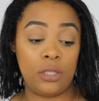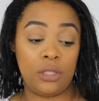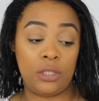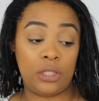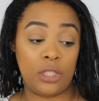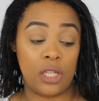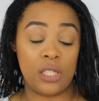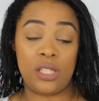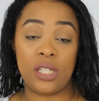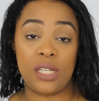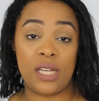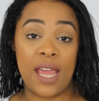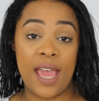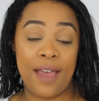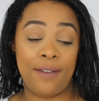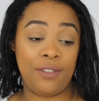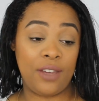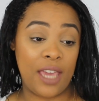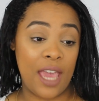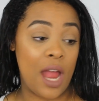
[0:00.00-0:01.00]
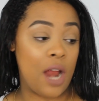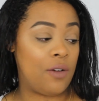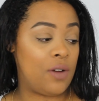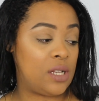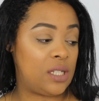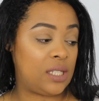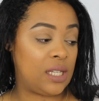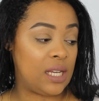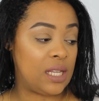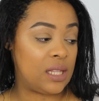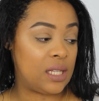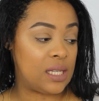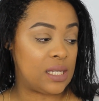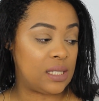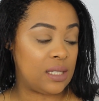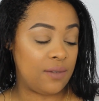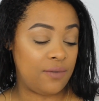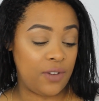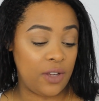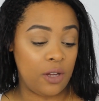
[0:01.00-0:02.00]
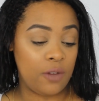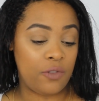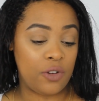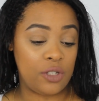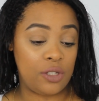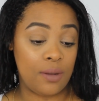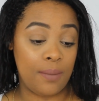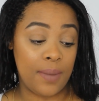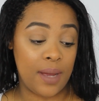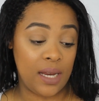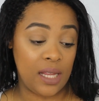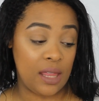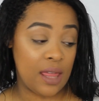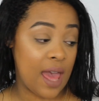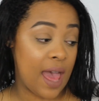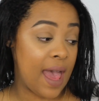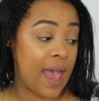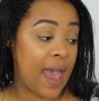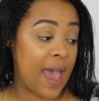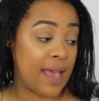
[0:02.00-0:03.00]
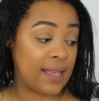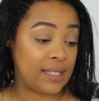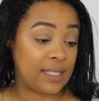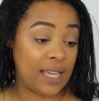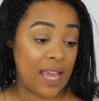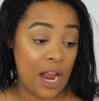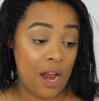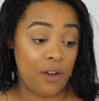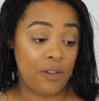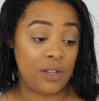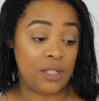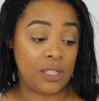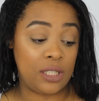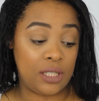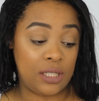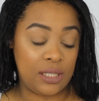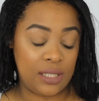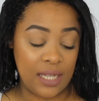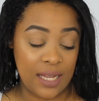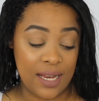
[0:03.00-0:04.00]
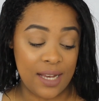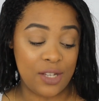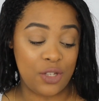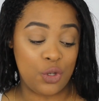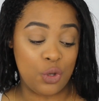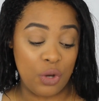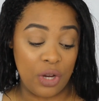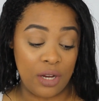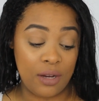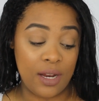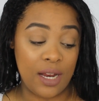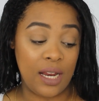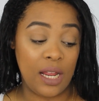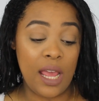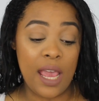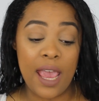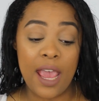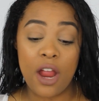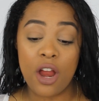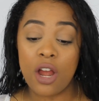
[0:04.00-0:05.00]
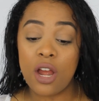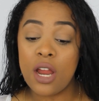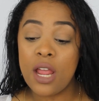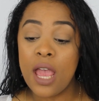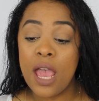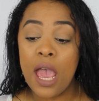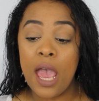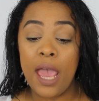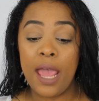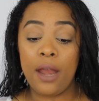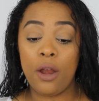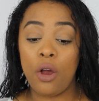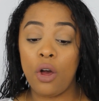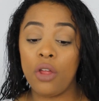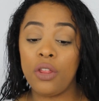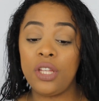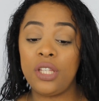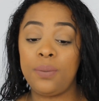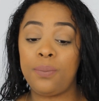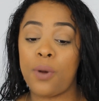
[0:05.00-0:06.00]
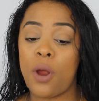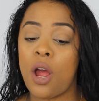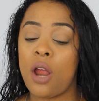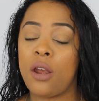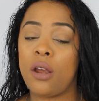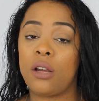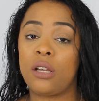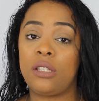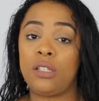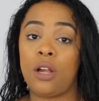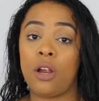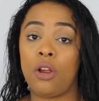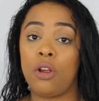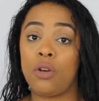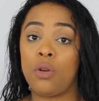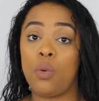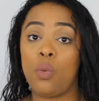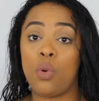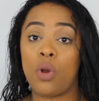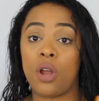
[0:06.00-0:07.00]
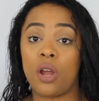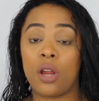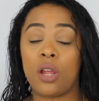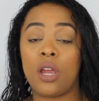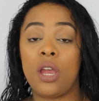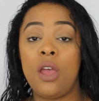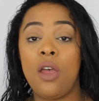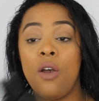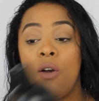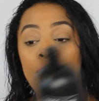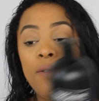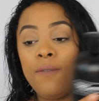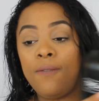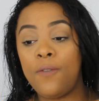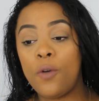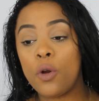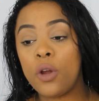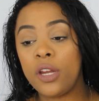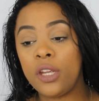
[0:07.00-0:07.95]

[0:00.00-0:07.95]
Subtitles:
doesn't have keratin. This is a video for somebody that has keratin treated hair. And all these products are going to work for